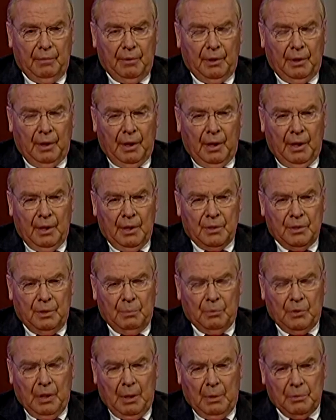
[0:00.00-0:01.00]
And
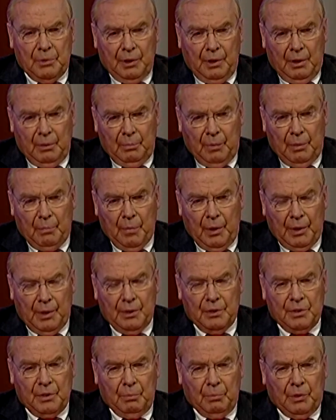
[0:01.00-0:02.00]
sometimes it can be money,
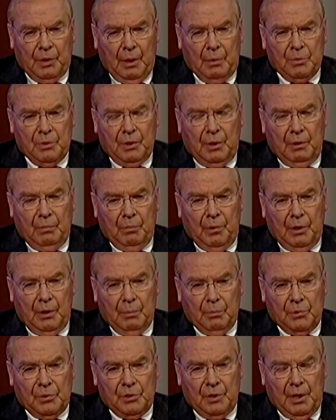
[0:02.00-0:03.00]
sometimes it can be
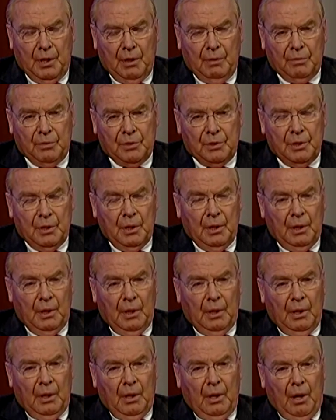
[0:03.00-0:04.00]
themselves,
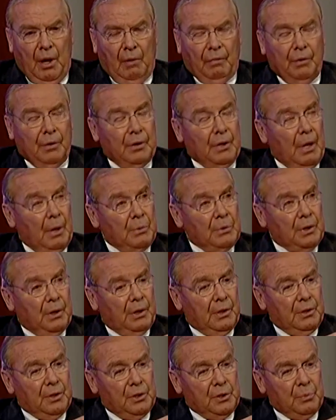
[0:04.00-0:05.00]
oftentimes it
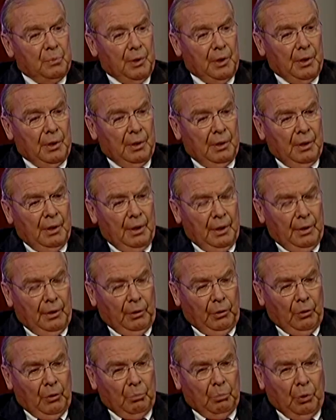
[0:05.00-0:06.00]
can just be
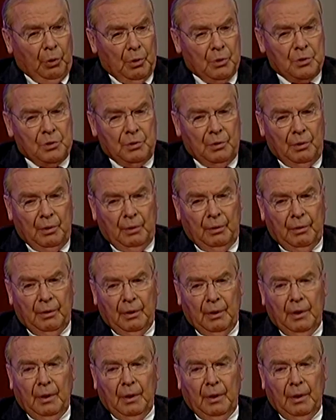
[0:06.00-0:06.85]
their own personal